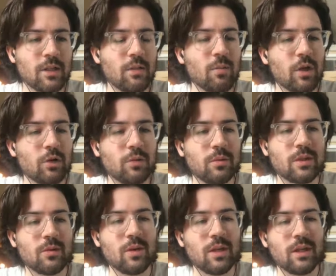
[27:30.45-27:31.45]
in the middle
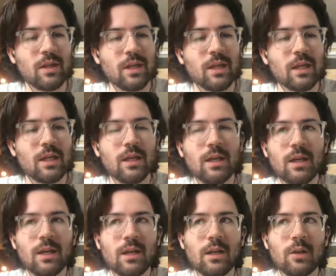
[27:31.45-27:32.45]
between the
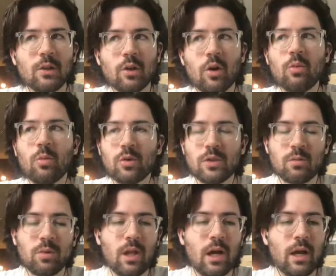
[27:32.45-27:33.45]
low
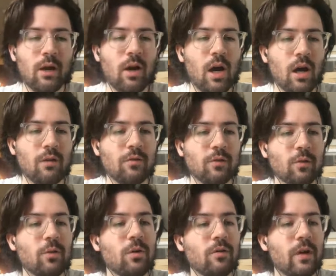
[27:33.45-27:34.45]
multiplier, high
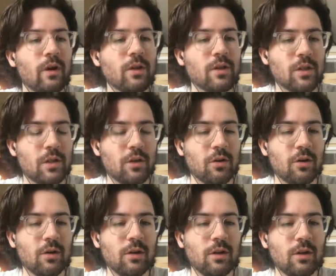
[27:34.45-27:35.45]
floor, very
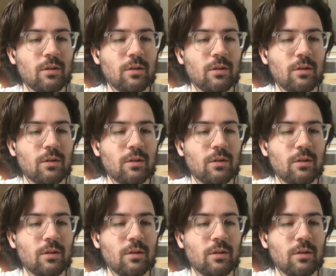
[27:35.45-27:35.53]
secure